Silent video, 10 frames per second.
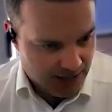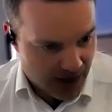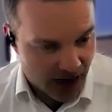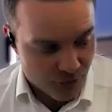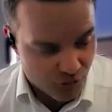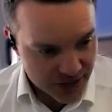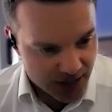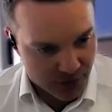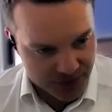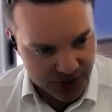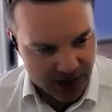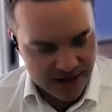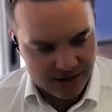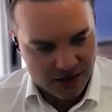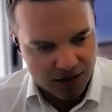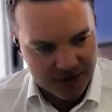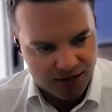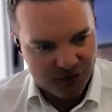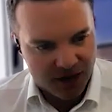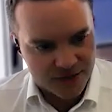I originally was a technology
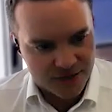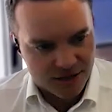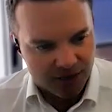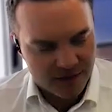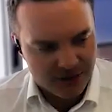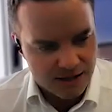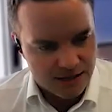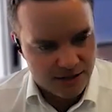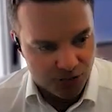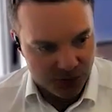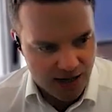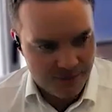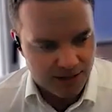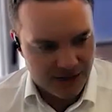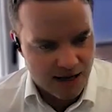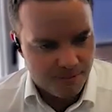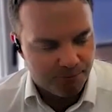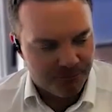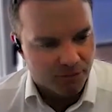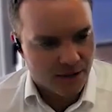advisor to MTM
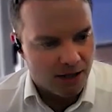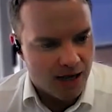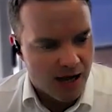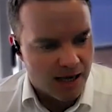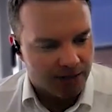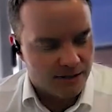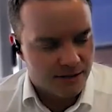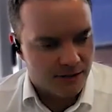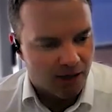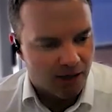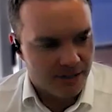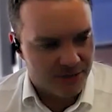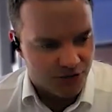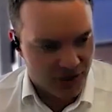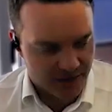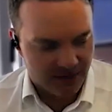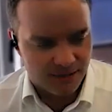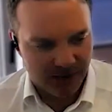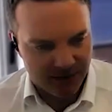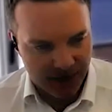and I suggested that
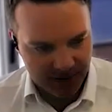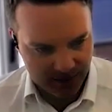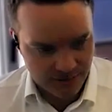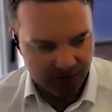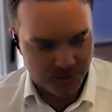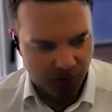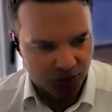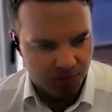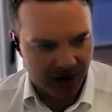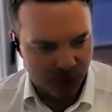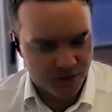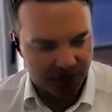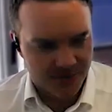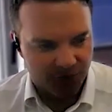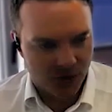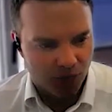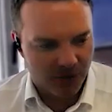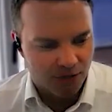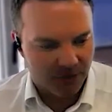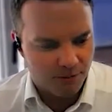they test spodumene. And once I saw
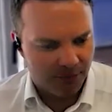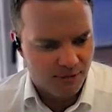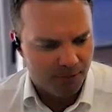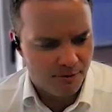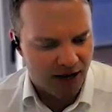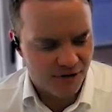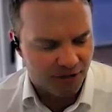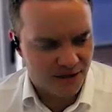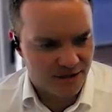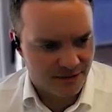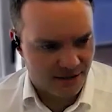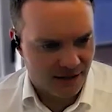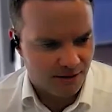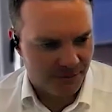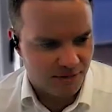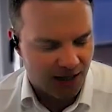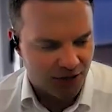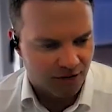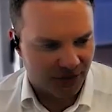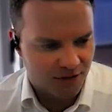the benefits and the
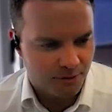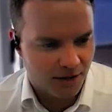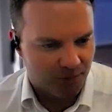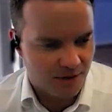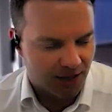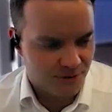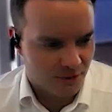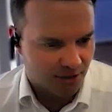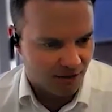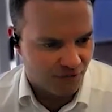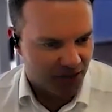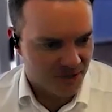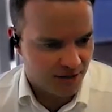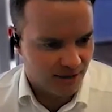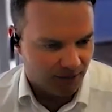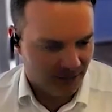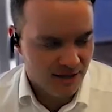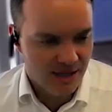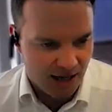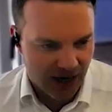potential for spodumene, that's what convinced me that,
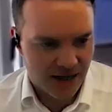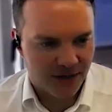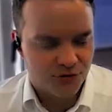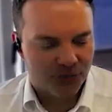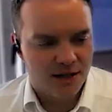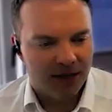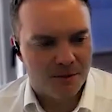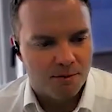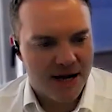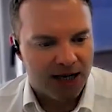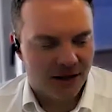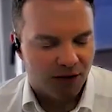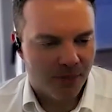hey, there's real meat on the